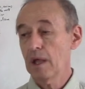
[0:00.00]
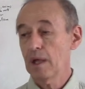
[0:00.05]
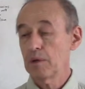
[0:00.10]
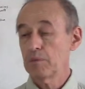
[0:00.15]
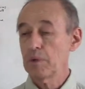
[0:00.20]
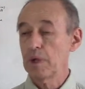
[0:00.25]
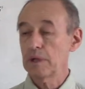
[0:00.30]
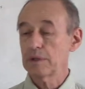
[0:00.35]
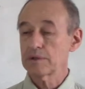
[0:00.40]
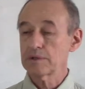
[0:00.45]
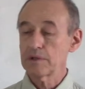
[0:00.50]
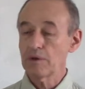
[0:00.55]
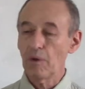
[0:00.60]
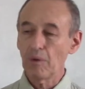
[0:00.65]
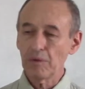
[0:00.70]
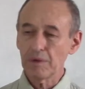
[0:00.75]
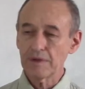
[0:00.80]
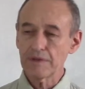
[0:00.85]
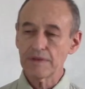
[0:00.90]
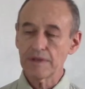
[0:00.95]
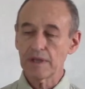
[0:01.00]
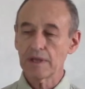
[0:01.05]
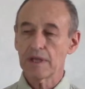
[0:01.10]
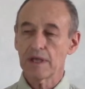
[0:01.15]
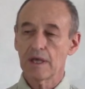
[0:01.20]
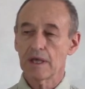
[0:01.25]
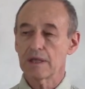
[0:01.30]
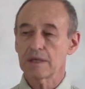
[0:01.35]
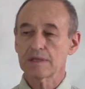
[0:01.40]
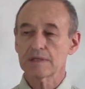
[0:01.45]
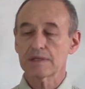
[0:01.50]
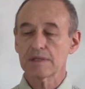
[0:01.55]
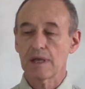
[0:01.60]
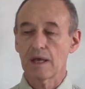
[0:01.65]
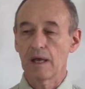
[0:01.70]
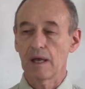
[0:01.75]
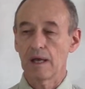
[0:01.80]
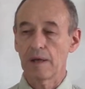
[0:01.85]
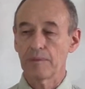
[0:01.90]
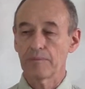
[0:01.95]
Well, the only thing is,
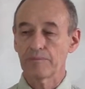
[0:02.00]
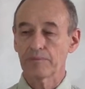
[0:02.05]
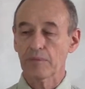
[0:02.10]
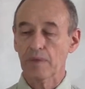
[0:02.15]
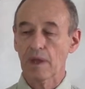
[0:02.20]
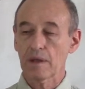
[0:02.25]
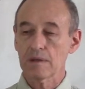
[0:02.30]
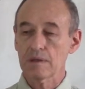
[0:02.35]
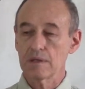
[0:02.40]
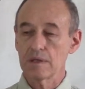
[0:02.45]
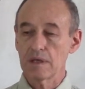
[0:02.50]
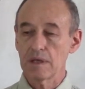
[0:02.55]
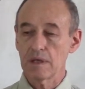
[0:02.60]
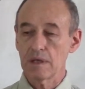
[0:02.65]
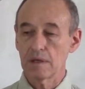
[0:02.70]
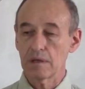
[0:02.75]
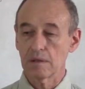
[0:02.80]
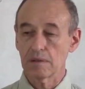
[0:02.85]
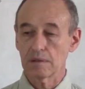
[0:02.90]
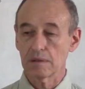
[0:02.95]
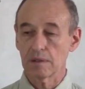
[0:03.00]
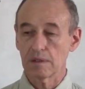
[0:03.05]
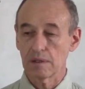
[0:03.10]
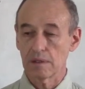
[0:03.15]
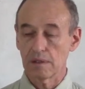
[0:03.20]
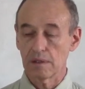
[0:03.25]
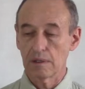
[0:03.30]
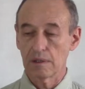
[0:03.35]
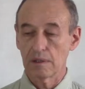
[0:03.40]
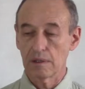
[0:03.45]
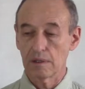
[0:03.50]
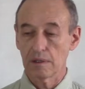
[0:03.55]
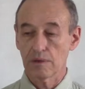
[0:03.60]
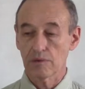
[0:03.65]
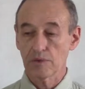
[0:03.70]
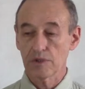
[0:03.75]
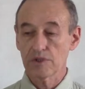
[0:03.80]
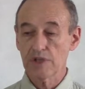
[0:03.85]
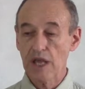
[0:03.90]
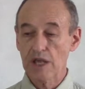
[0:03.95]
the
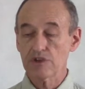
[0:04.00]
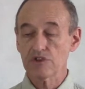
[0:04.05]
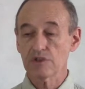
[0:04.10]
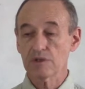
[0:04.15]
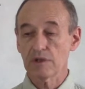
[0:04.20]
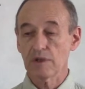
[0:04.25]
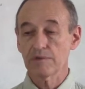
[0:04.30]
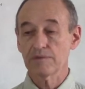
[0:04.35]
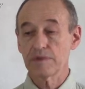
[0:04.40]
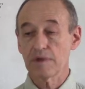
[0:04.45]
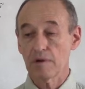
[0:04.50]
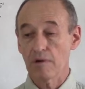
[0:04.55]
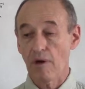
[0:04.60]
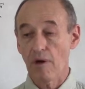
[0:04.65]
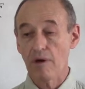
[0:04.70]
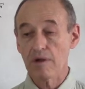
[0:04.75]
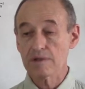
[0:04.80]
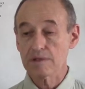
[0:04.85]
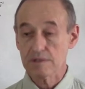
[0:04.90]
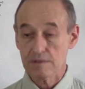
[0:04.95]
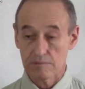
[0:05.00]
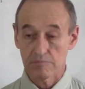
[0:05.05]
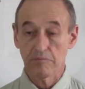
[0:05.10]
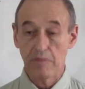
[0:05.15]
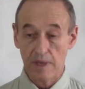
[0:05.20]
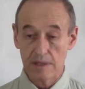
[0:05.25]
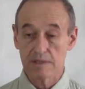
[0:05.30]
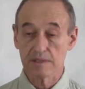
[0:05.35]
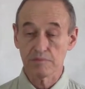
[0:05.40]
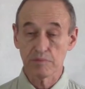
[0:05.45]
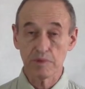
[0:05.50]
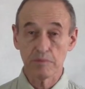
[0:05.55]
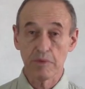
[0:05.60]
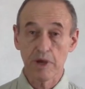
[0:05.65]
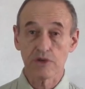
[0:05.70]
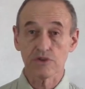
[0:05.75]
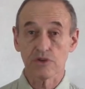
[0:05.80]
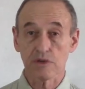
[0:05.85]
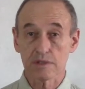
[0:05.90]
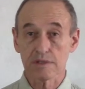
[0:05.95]
rotation of the Earth must be
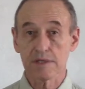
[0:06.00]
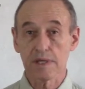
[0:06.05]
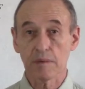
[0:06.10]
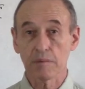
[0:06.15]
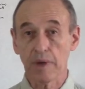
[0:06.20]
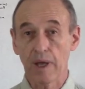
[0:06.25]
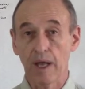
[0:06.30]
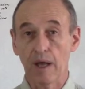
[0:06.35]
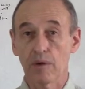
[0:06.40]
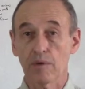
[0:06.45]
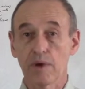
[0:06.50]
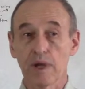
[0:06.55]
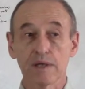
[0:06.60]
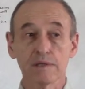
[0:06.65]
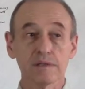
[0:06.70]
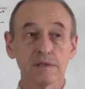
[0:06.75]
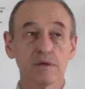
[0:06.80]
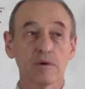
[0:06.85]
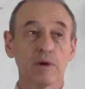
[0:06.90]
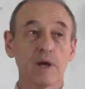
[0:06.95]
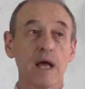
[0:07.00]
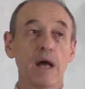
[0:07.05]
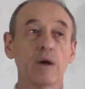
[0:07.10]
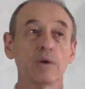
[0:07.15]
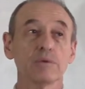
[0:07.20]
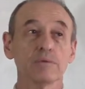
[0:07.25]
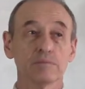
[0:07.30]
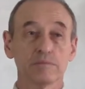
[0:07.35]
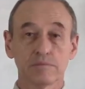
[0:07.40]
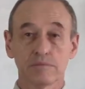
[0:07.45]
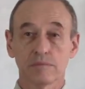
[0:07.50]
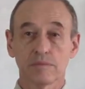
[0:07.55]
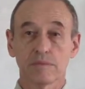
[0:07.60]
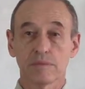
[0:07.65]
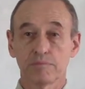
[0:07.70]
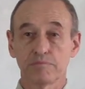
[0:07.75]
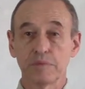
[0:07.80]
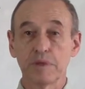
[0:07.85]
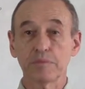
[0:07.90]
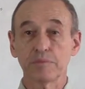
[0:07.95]
measured somehow, right? So how
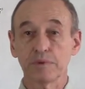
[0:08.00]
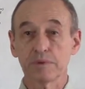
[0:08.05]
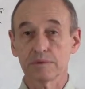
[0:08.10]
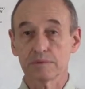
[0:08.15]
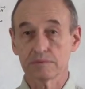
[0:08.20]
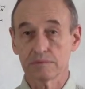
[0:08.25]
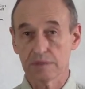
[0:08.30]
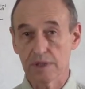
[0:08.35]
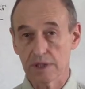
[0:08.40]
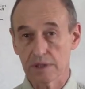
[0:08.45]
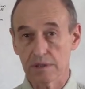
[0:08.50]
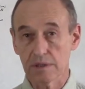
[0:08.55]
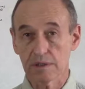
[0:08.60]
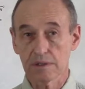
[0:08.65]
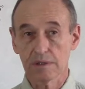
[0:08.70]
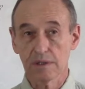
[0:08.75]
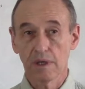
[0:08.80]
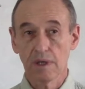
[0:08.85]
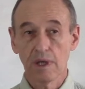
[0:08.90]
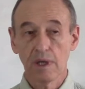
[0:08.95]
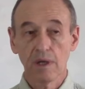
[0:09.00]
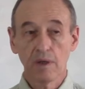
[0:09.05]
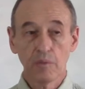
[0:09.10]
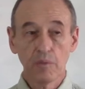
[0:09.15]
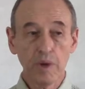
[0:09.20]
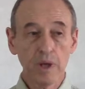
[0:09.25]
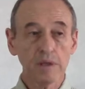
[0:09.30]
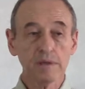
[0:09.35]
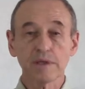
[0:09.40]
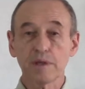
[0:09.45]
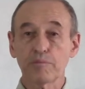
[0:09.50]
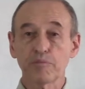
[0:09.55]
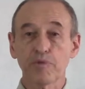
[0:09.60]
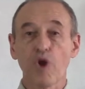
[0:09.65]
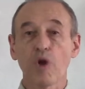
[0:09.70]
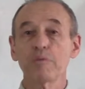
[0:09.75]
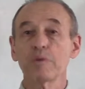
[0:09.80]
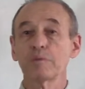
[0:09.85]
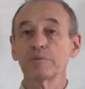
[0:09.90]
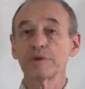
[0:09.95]
people did it? Well, they
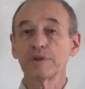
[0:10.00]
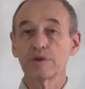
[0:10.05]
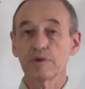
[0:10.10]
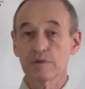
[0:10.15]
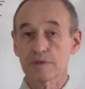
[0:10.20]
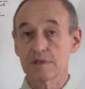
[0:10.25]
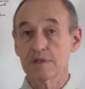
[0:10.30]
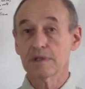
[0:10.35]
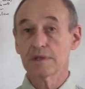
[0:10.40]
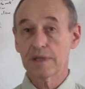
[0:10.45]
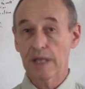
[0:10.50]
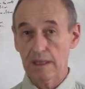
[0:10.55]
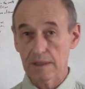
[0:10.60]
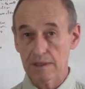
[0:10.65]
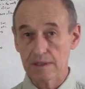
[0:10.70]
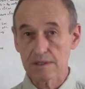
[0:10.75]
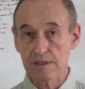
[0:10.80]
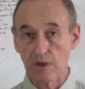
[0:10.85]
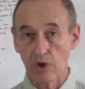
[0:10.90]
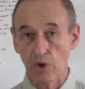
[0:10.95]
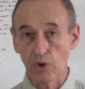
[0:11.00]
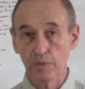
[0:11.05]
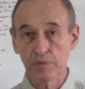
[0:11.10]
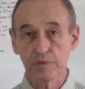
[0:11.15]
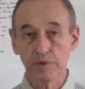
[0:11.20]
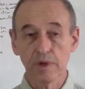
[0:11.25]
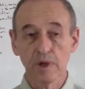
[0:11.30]
probably used a telescope,